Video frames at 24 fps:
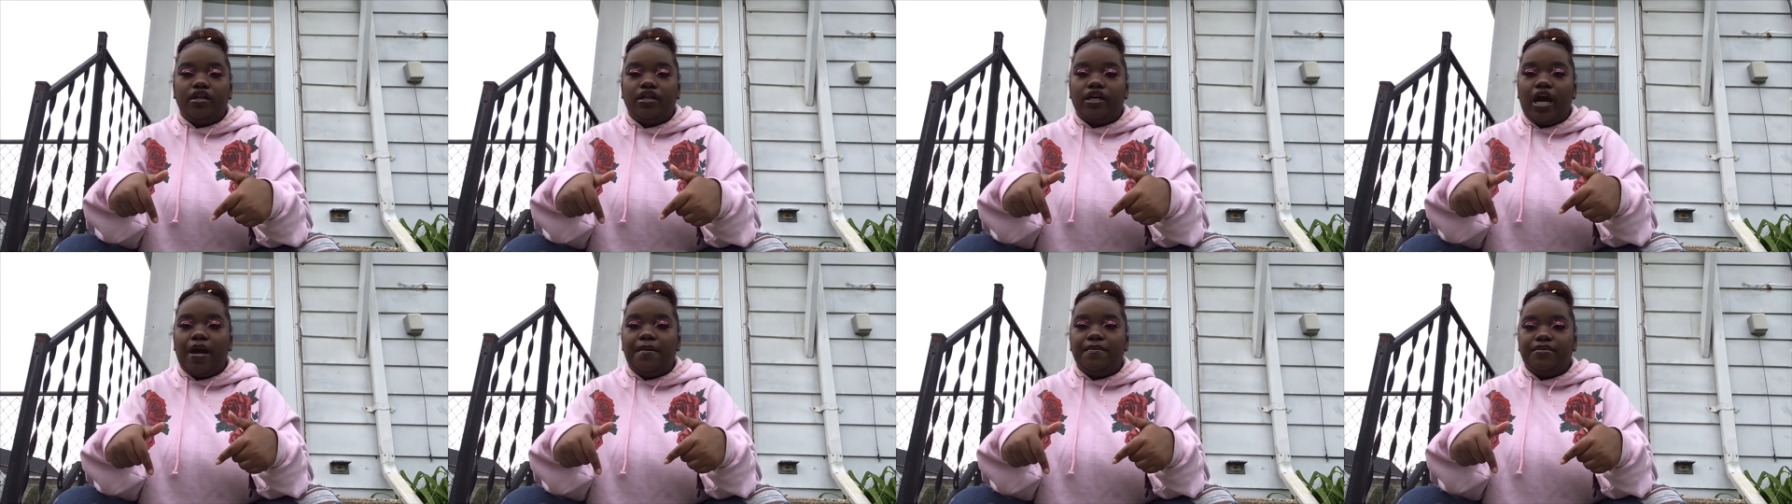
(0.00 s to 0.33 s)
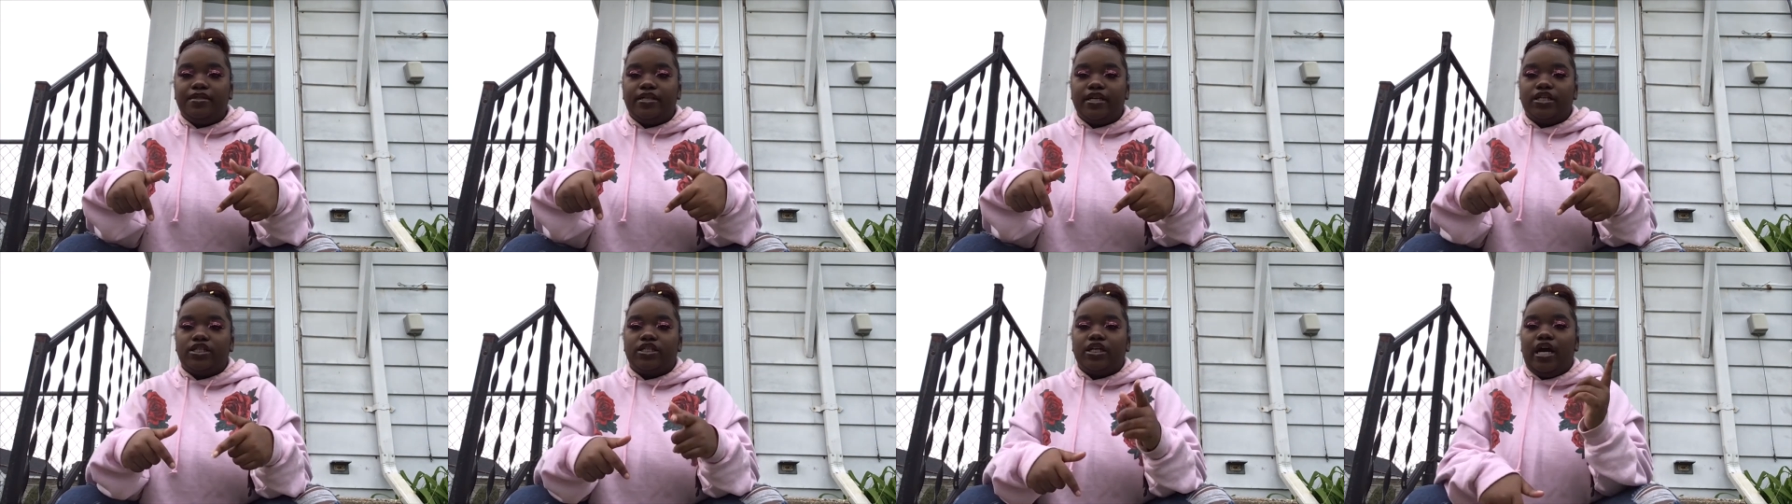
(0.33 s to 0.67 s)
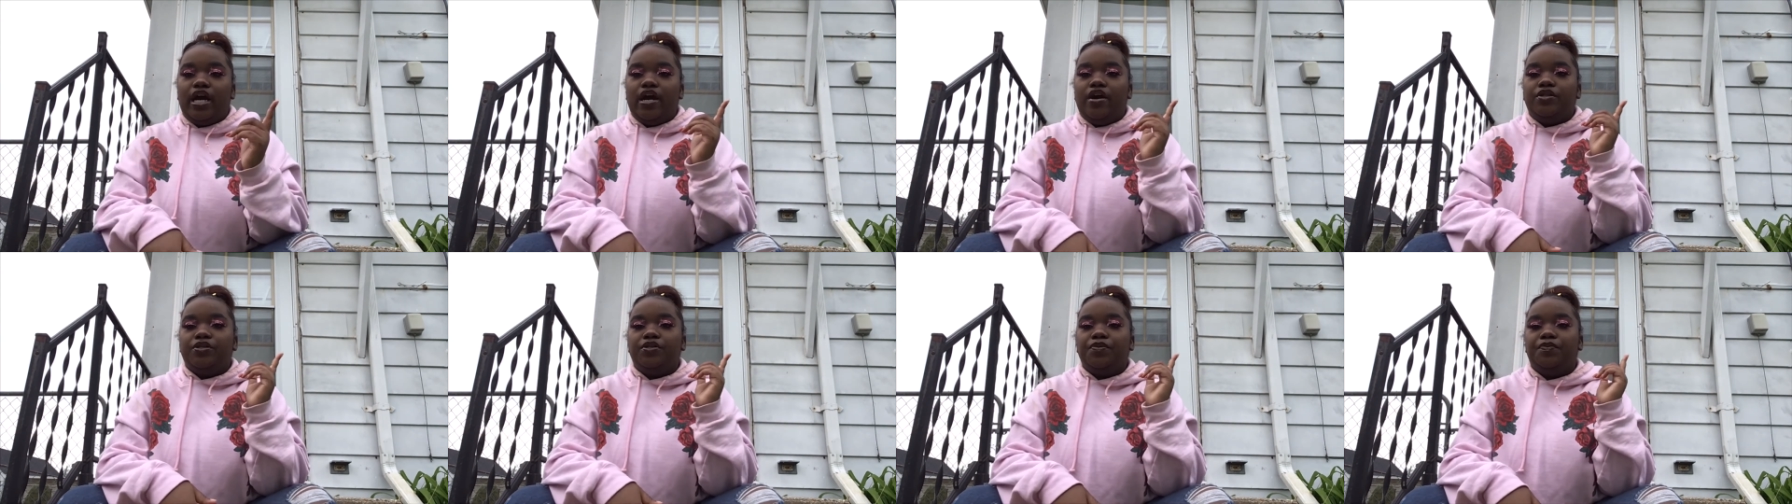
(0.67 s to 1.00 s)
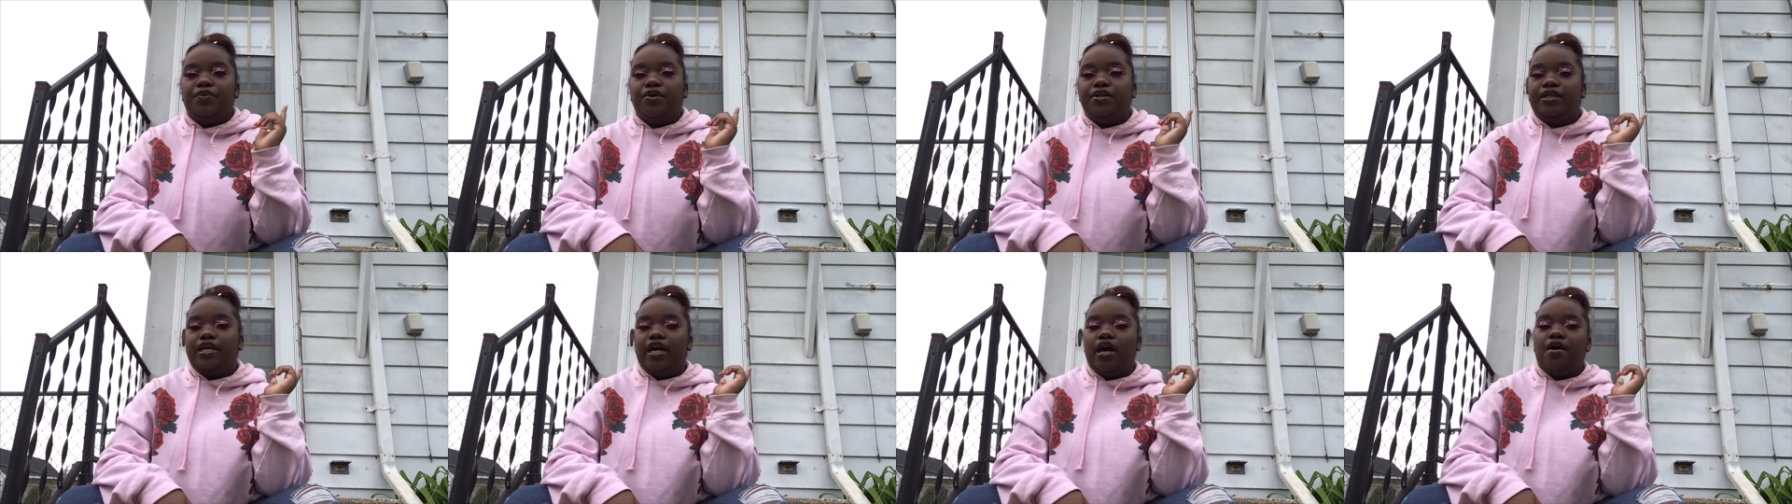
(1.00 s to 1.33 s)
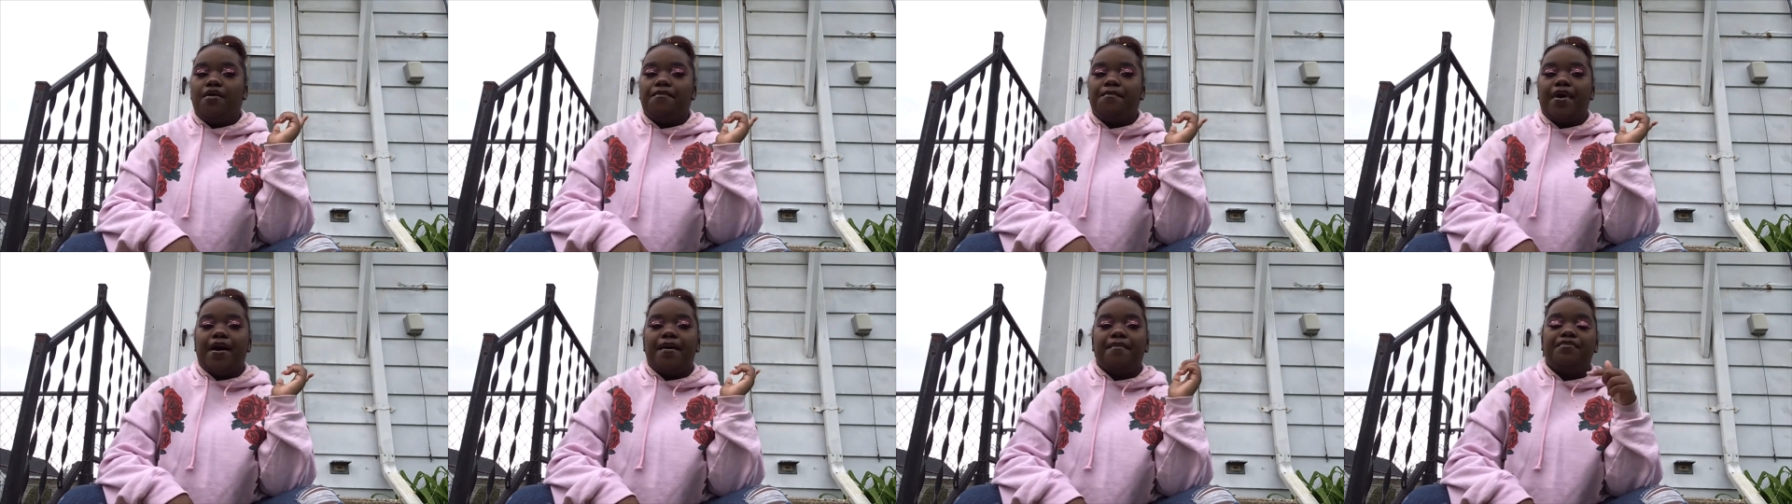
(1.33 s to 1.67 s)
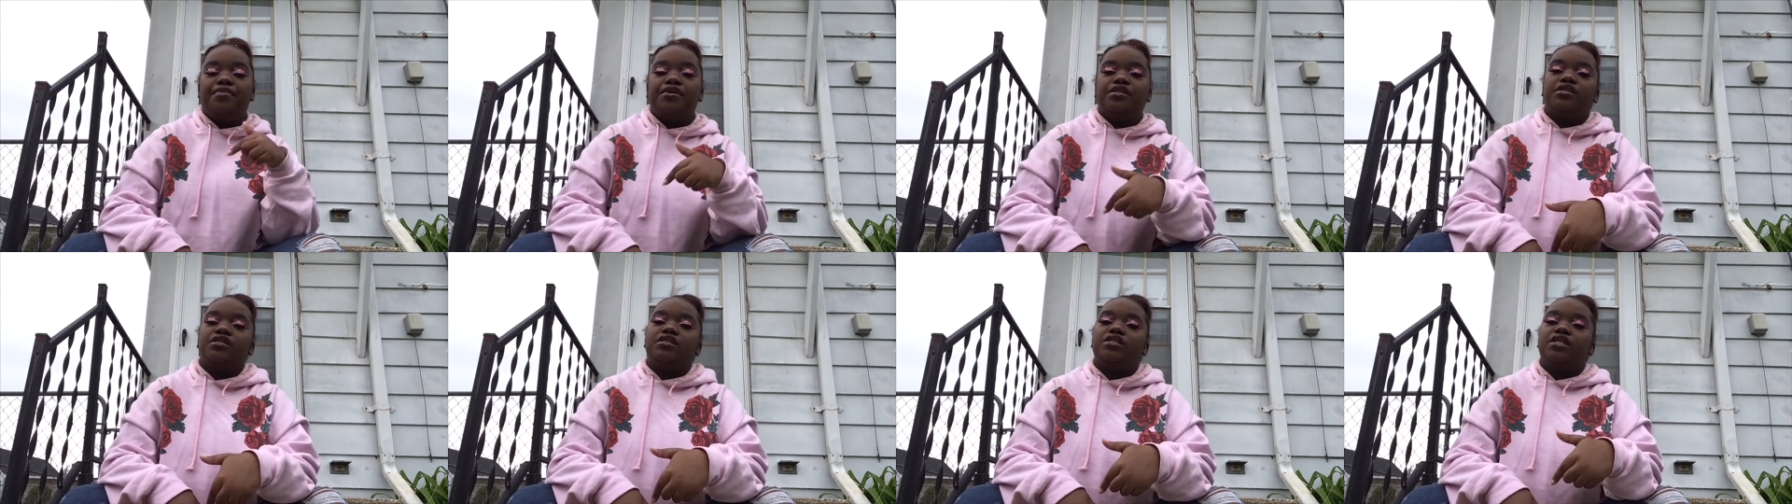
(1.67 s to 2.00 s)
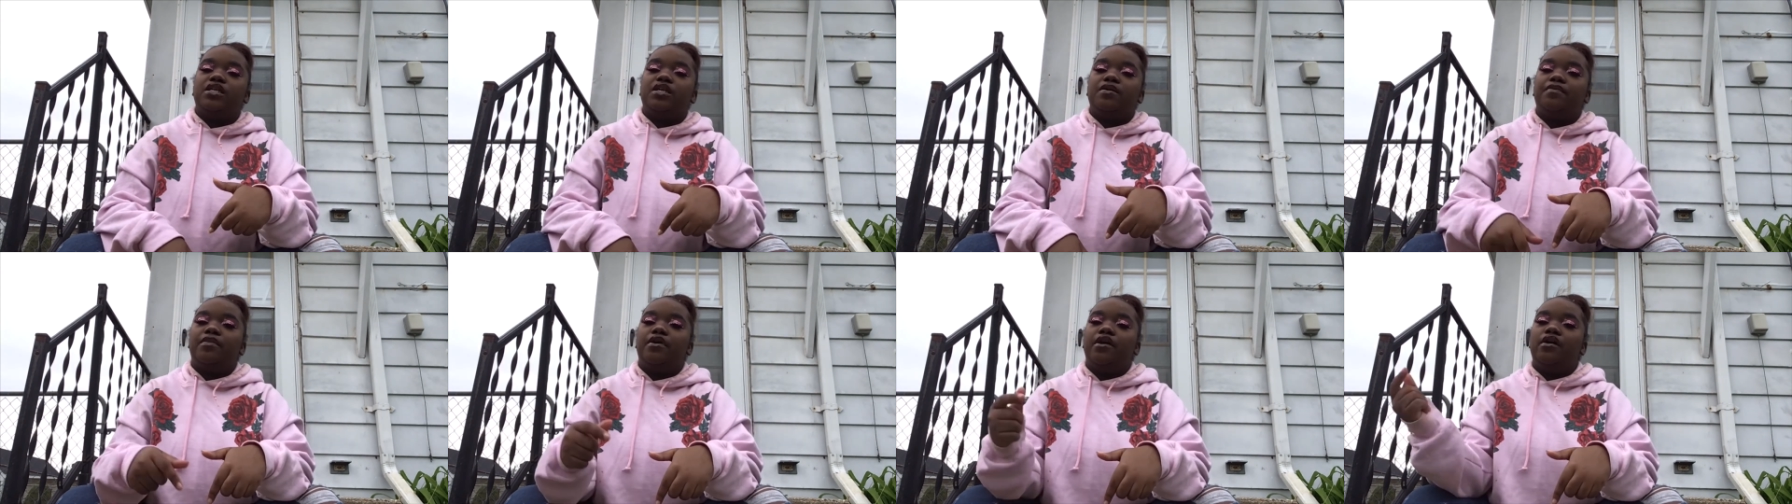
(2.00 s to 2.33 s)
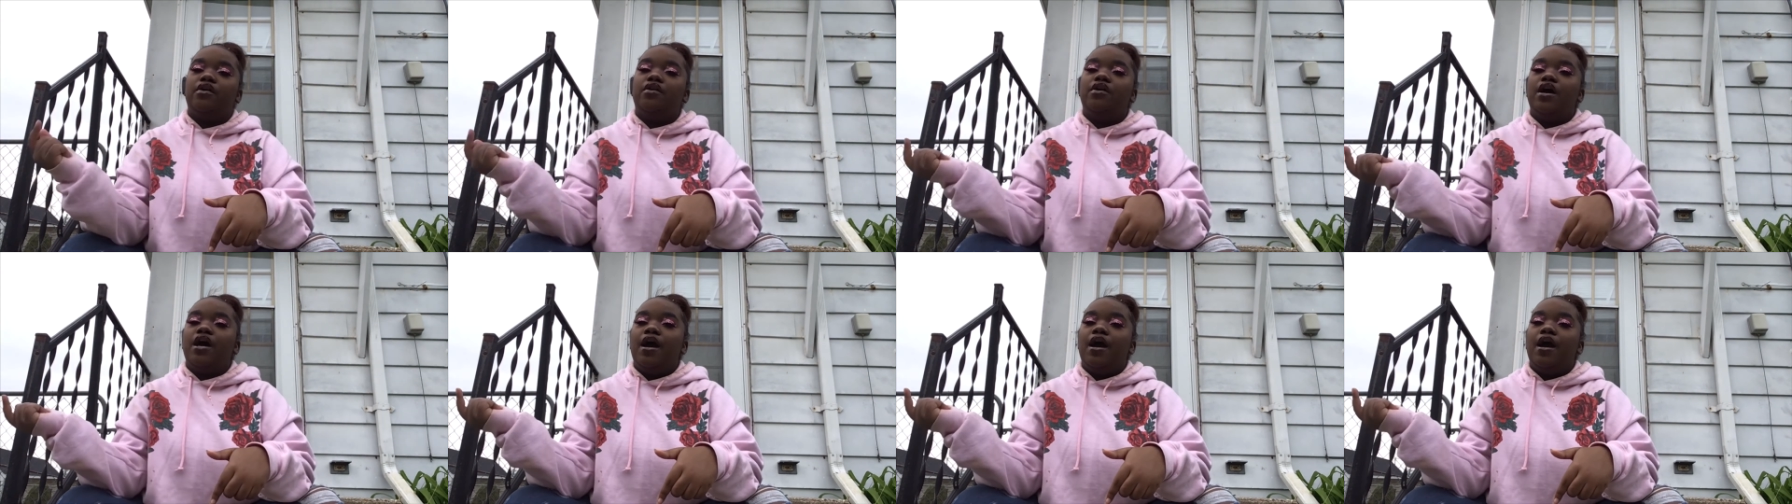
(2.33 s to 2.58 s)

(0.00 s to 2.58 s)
put it down in the comment section. I also put down my business